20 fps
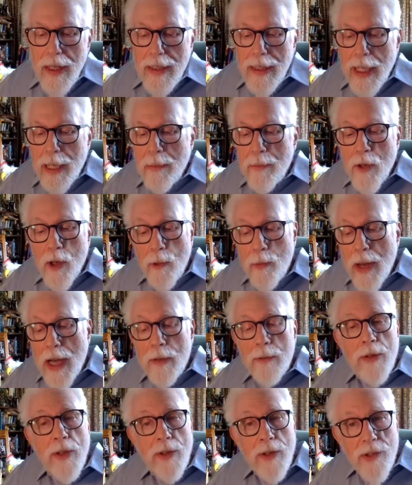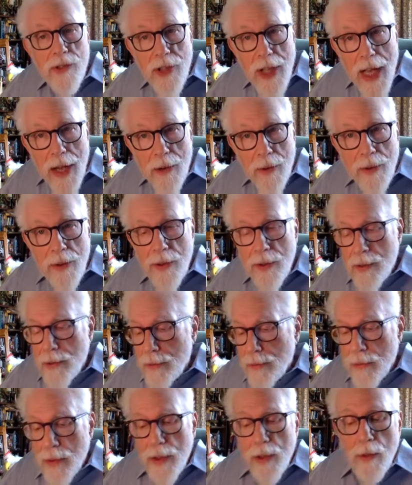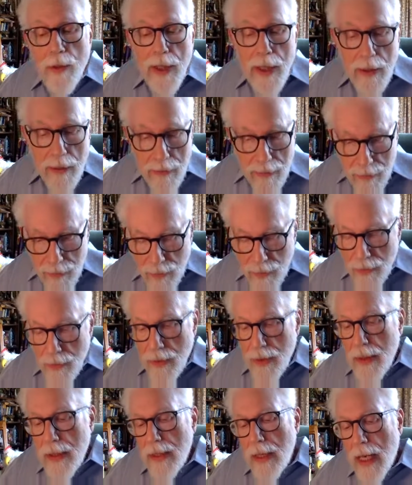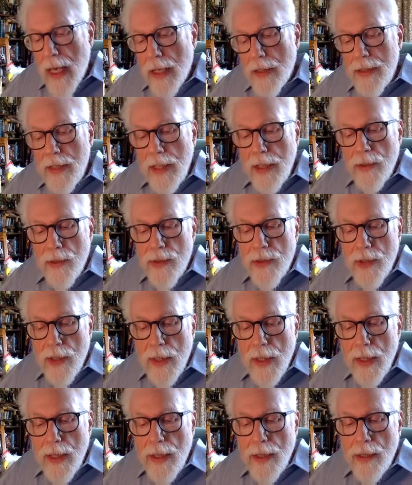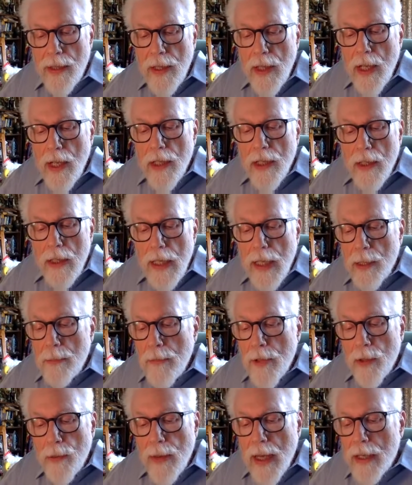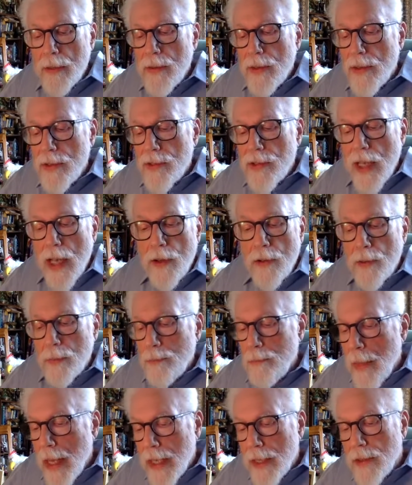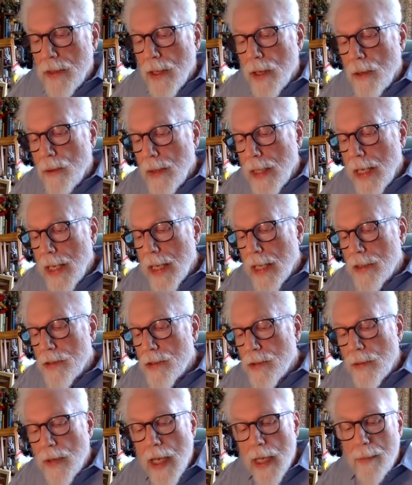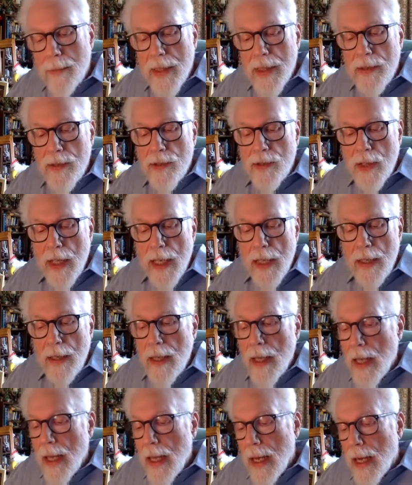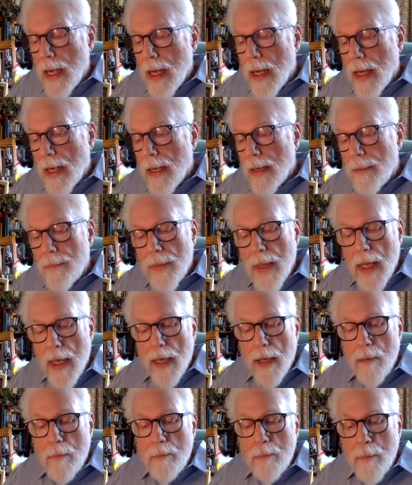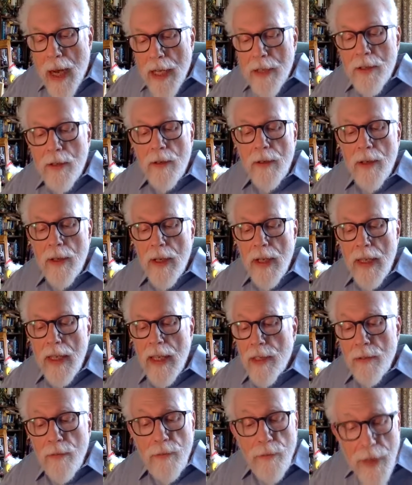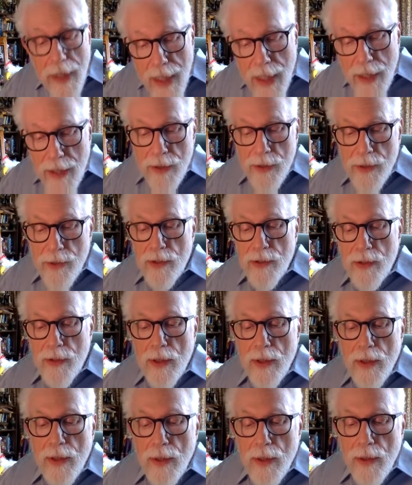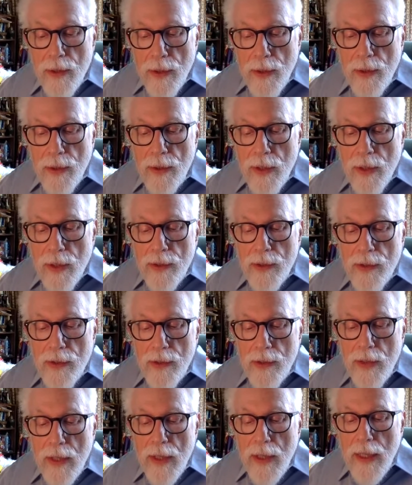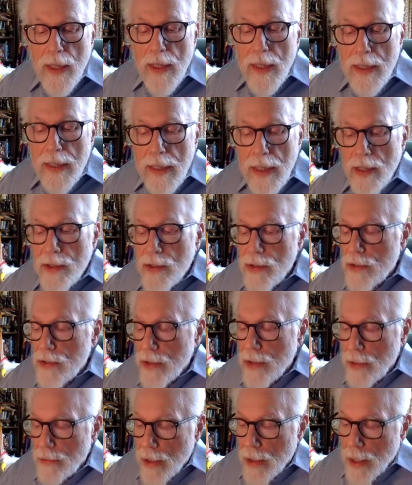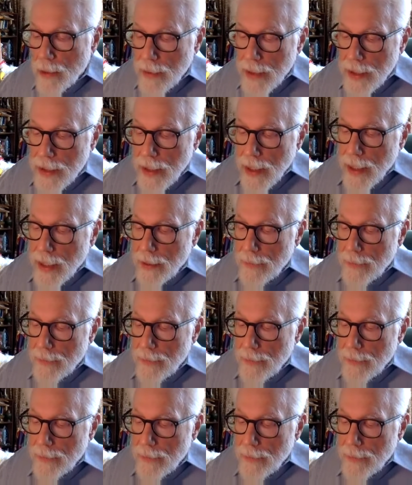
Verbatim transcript: Let him go round to the south. We're going uh, Deosil here. Let him go round to the south, make the holy hexagram, and say, uh, uh, mater et filius, unos dies rarita.